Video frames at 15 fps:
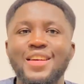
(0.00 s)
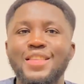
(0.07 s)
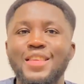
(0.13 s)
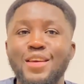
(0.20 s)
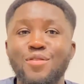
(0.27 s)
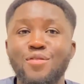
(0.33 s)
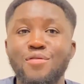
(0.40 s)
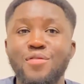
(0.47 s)

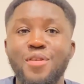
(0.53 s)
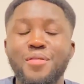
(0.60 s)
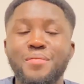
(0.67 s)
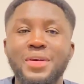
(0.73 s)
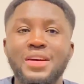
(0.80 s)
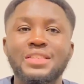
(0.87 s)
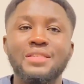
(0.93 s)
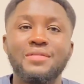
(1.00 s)
Thank you very
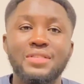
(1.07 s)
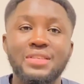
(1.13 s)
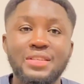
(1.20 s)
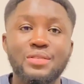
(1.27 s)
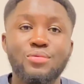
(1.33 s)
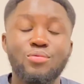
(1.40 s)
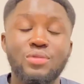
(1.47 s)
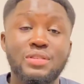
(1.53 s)
much. If
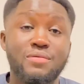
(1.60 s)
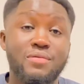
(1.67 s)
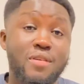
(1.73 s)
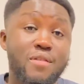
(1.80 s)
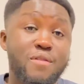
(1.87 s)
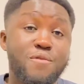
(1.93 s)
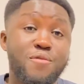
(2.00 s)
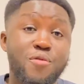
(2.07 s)
this was
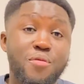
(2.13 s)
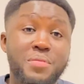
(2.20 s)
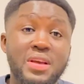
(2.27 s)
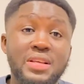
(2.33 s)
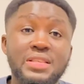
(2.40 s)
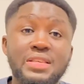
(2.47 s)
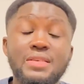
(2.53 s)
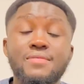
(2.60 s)
very
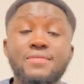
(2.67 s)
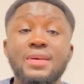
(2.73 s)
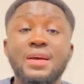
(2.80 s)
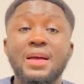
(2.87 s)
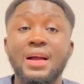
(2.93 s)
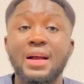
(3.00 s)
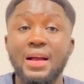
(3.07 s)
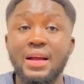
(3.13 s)
informative,
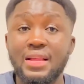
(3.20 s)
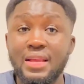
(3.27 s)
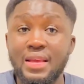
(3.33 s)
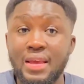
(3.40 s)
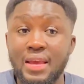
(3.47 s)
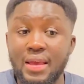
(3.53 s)
kindly